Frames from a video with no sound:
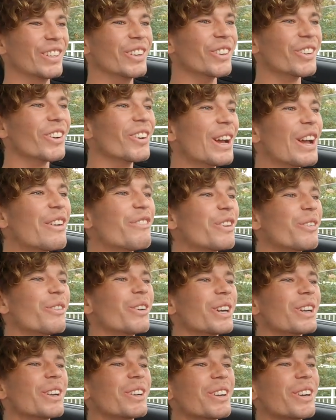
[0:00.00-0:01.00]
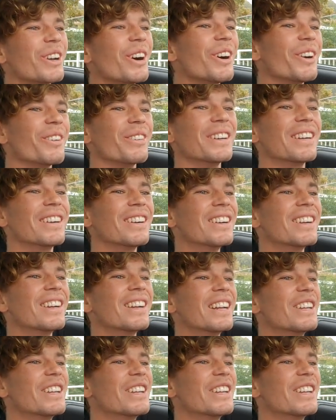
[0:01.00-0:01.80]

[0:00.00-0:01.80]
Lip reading: You know, not everyone could go and